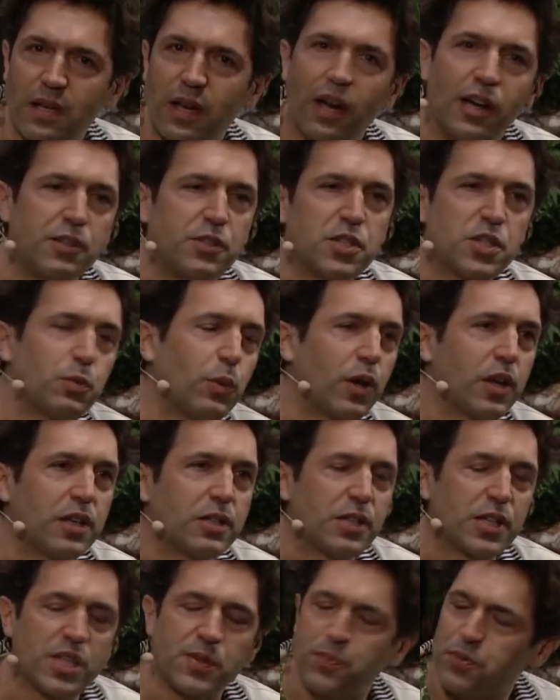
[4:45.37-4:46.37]
I just wanted
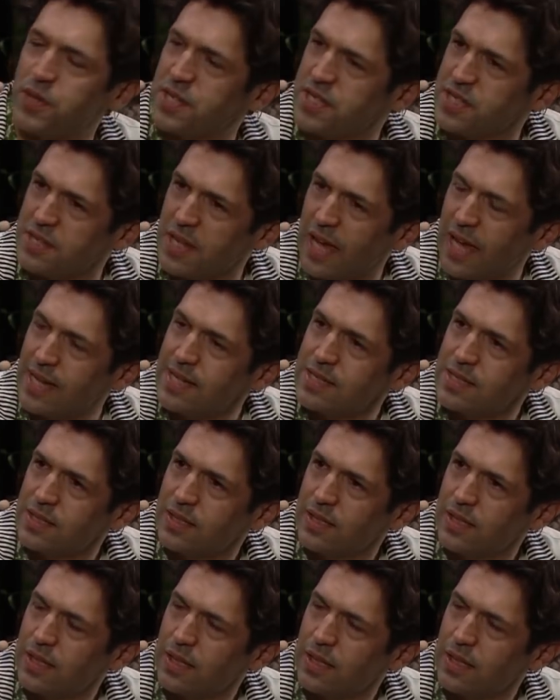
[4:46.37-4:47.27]
to express that.